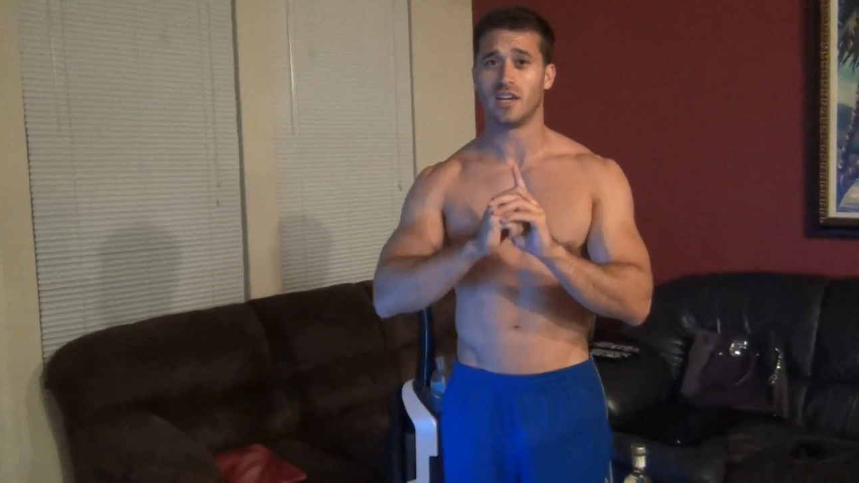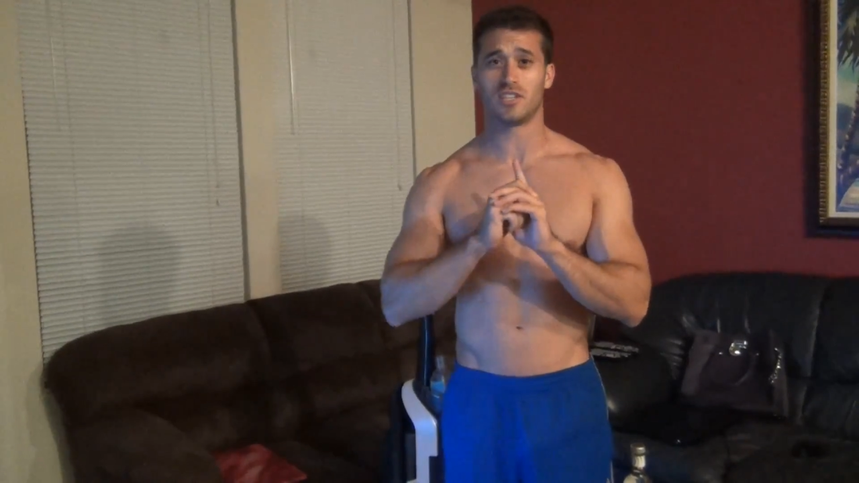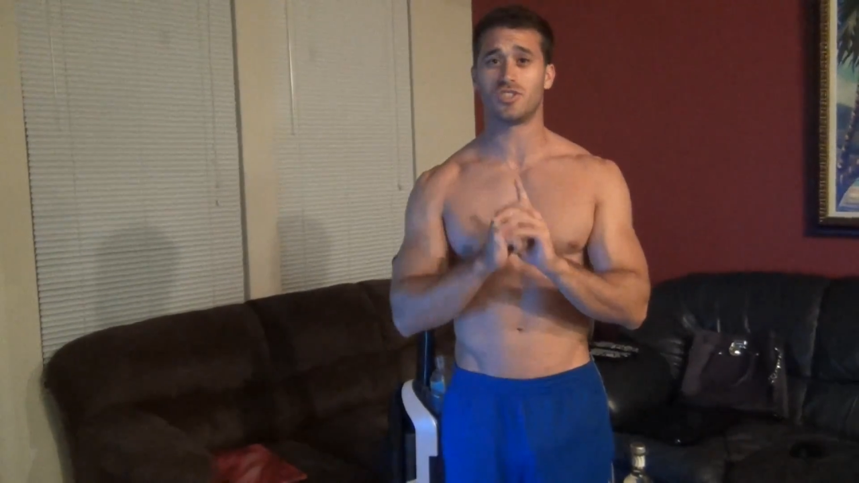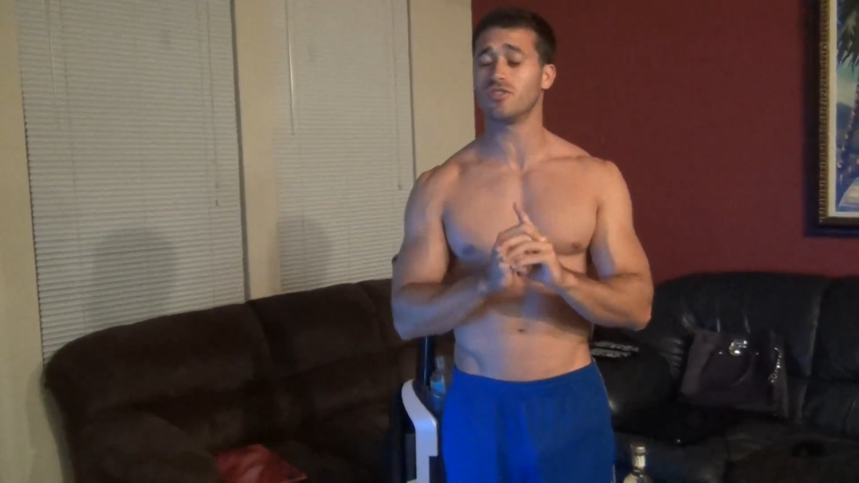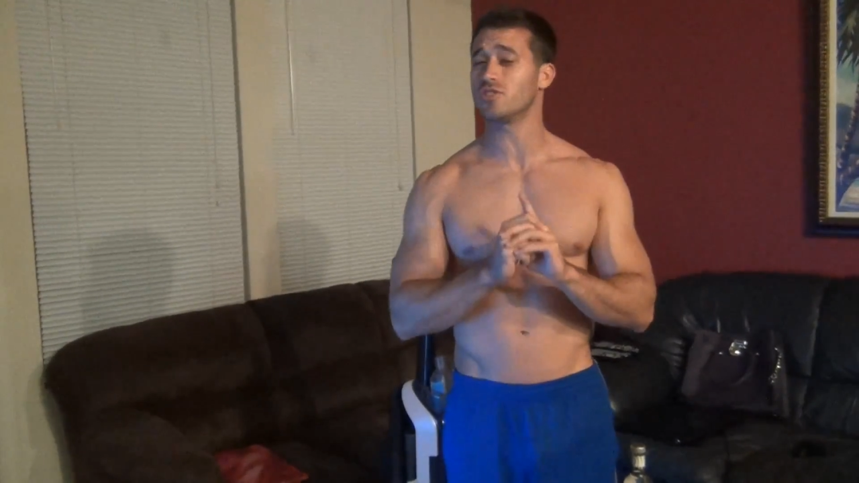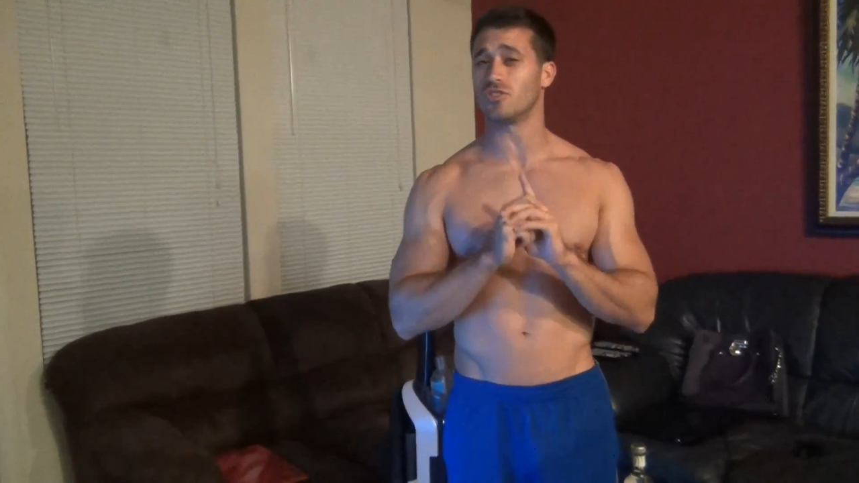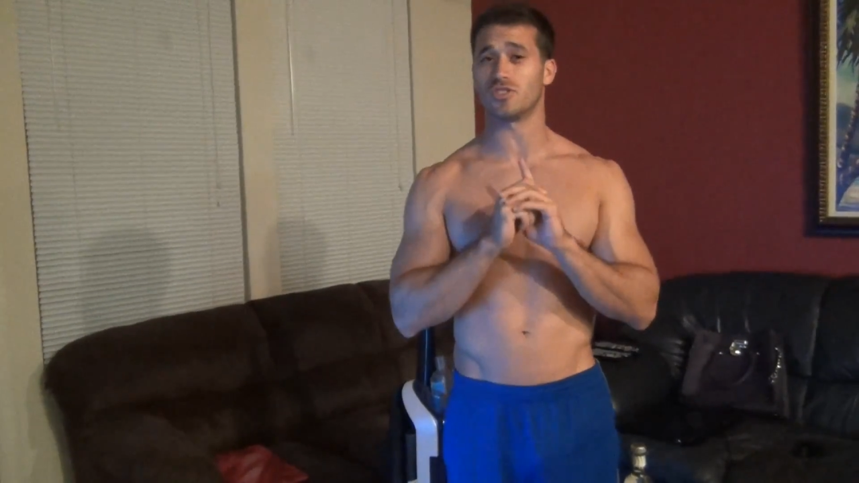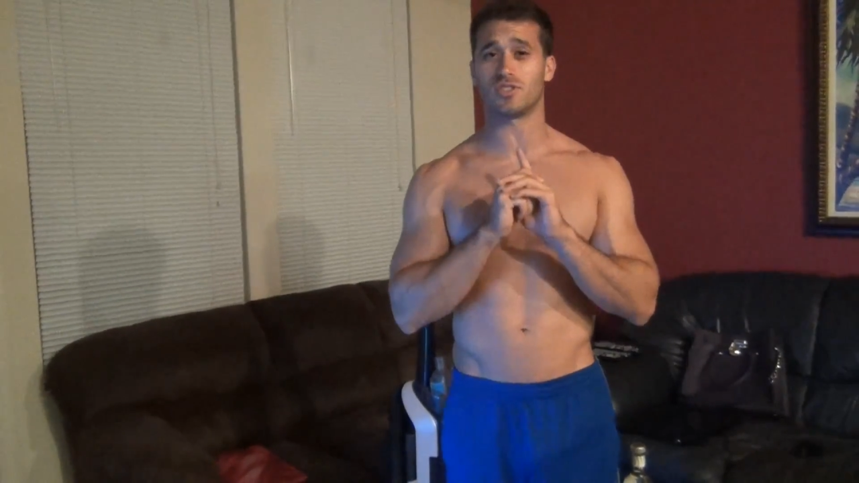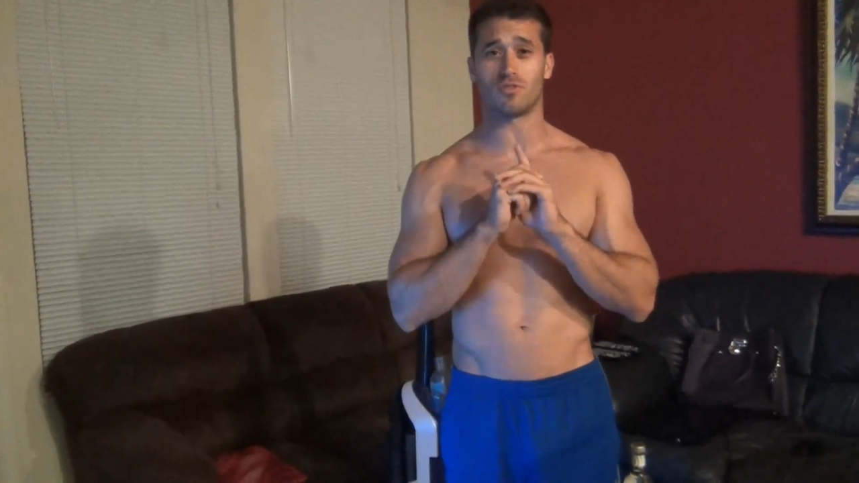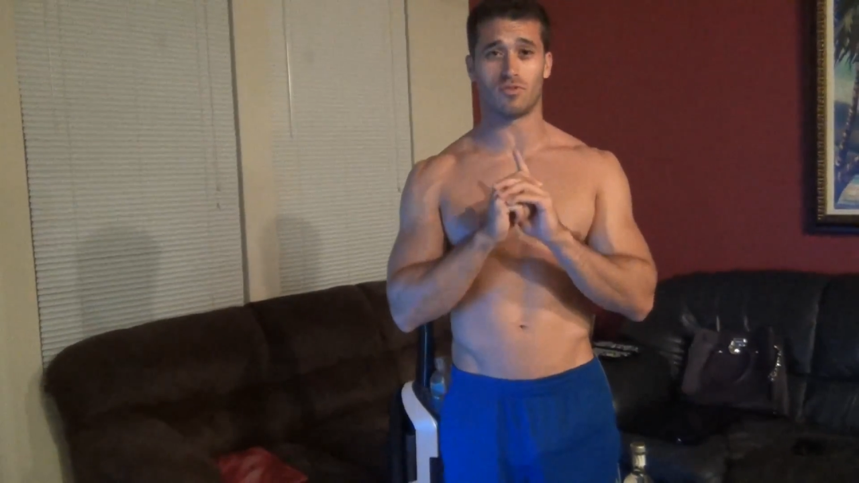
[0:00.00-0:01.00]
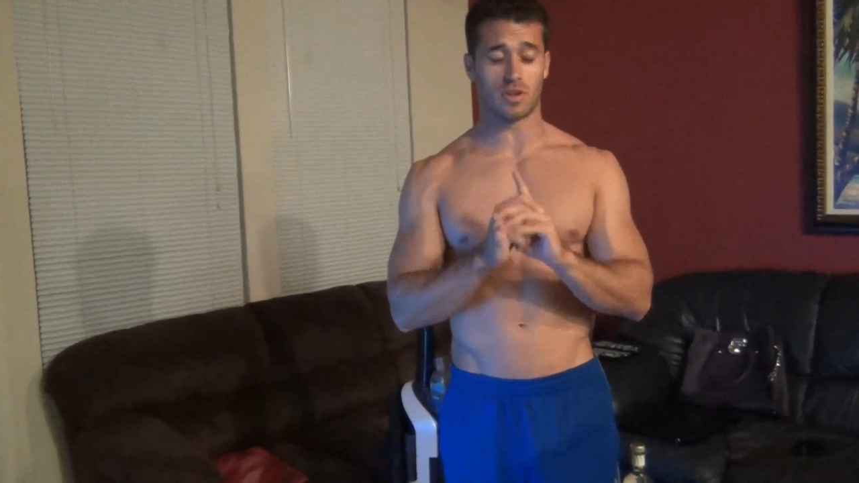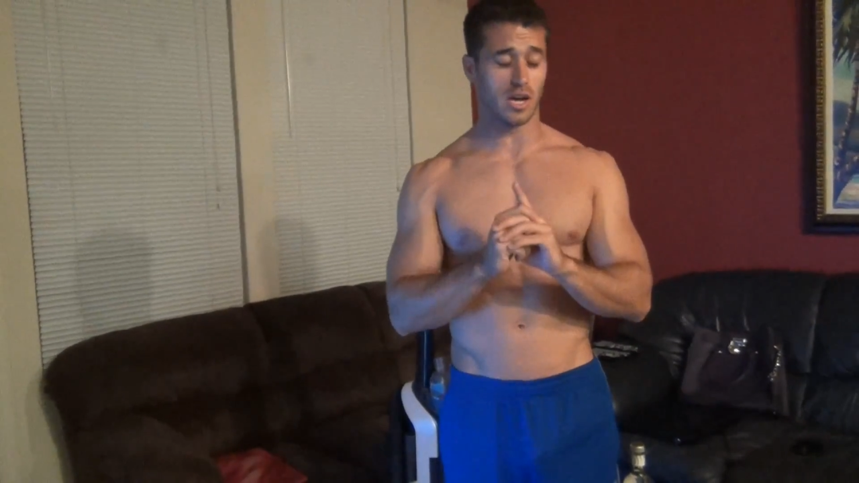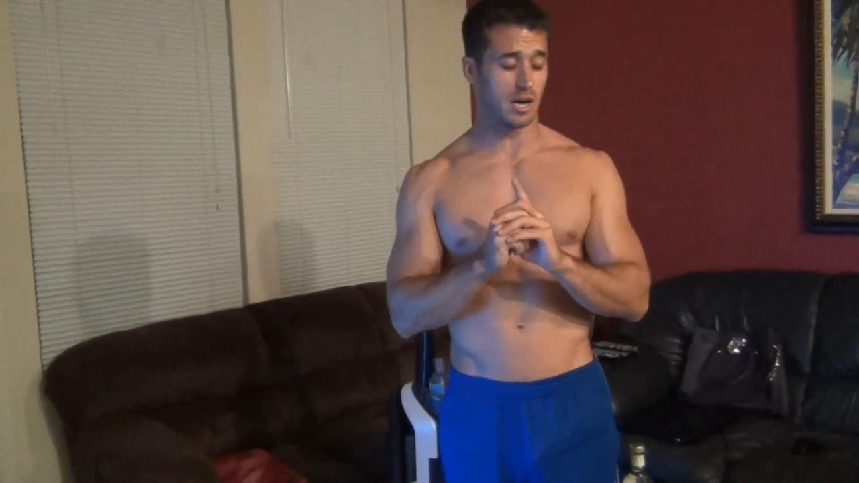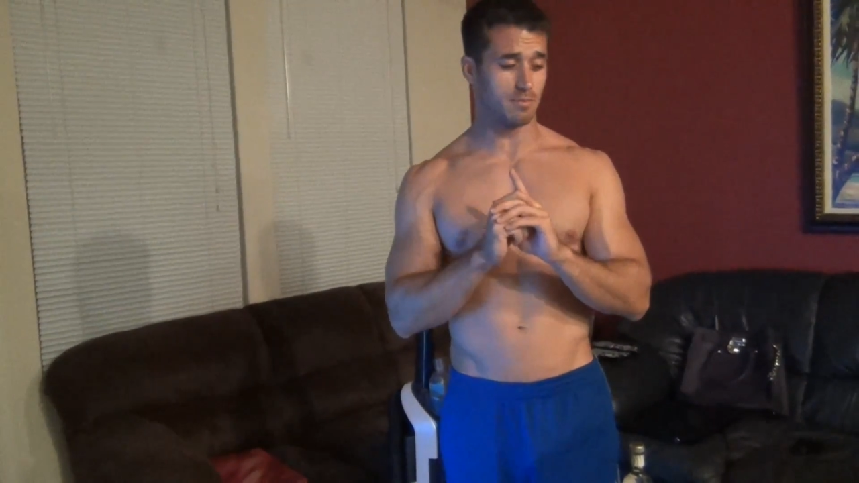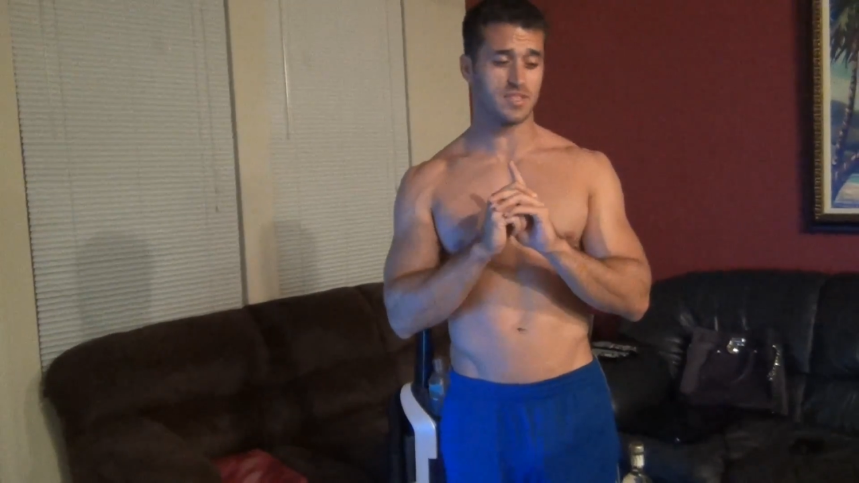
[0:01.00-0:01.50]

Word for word: As soon as those um,